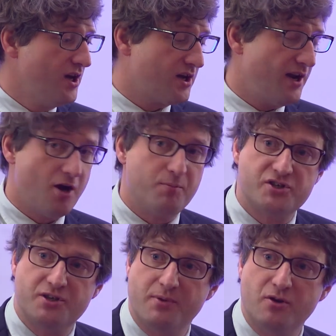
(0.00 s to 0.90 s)
can help
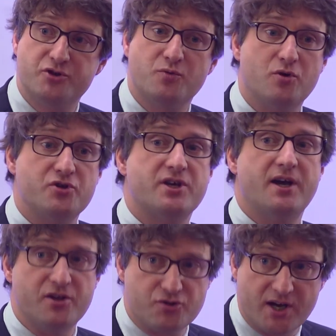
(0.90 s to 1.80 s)
us to build towards
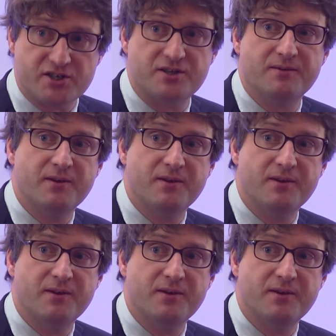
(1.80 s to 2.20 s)
and address.